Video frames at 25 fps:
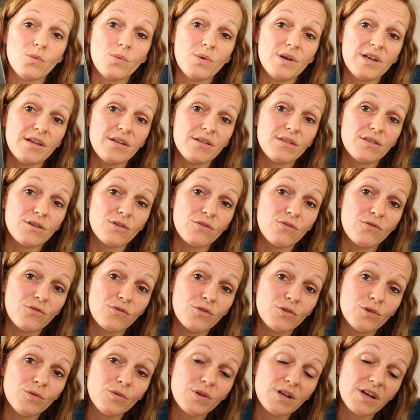with
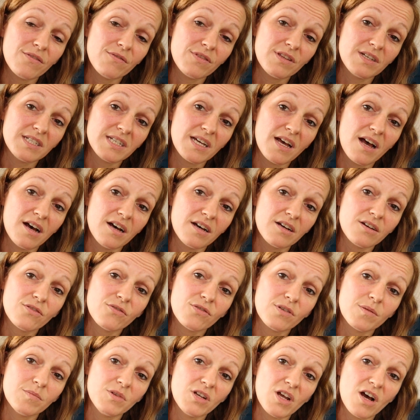Fruit of the Tongue
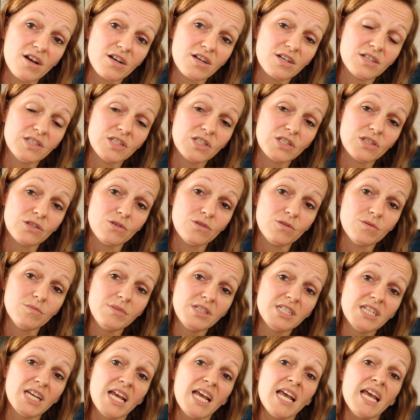from Not
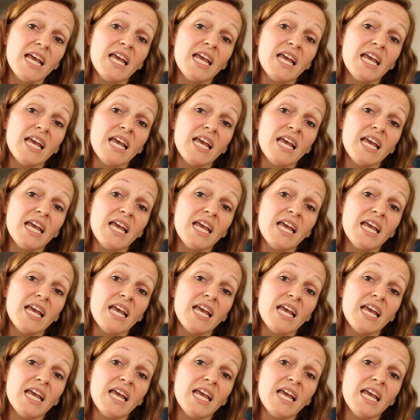Consumed.